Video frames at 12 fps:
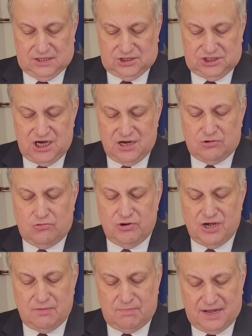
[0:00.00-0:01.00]

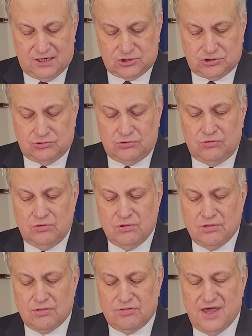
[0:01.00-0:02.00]
Dziękuję bardzo,
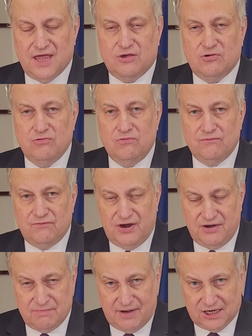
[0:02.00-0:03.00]
thank you
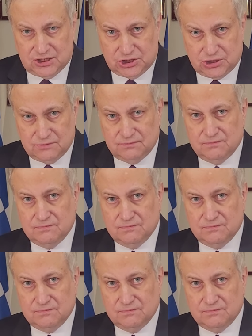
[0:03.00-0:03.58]
very much.